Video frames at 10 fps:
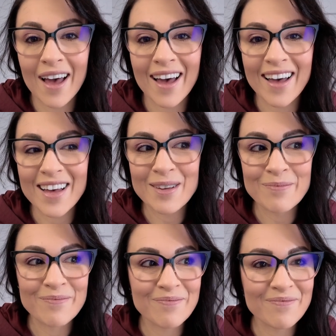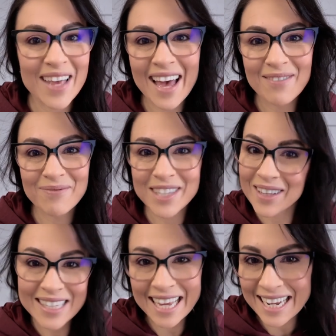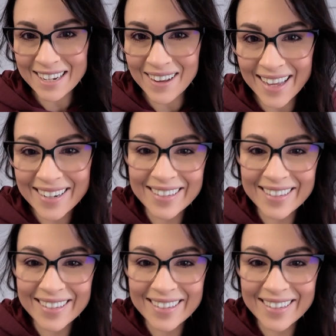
Yeah, so let's get into it.